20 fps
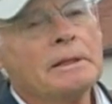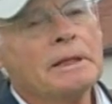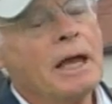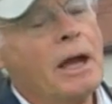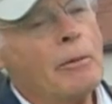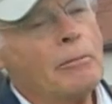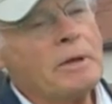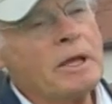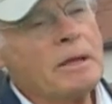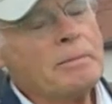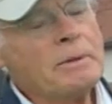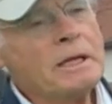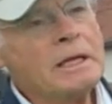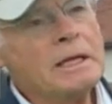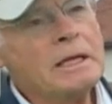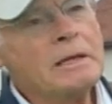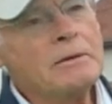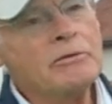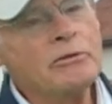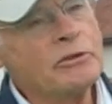Now maybe
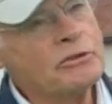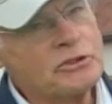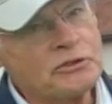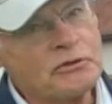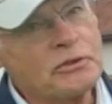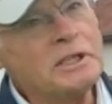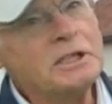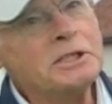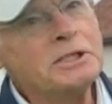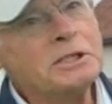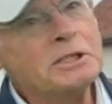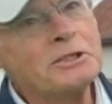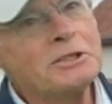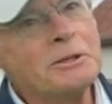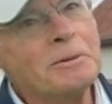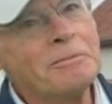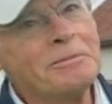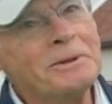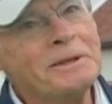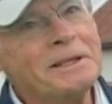he was fleecing
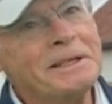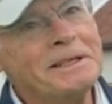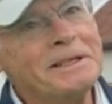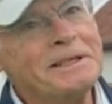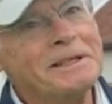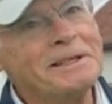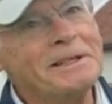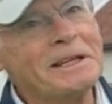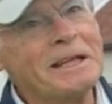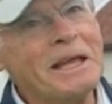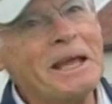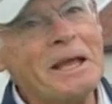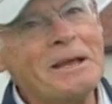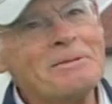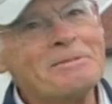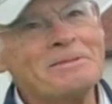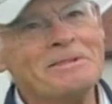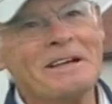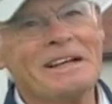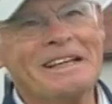somebody in a
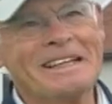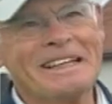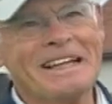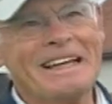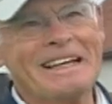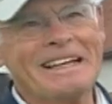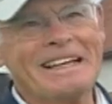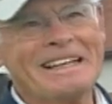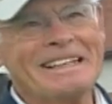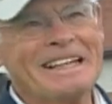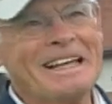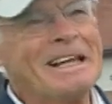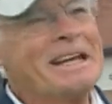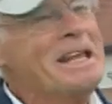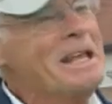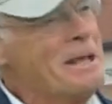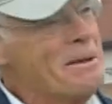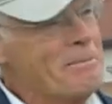game like that,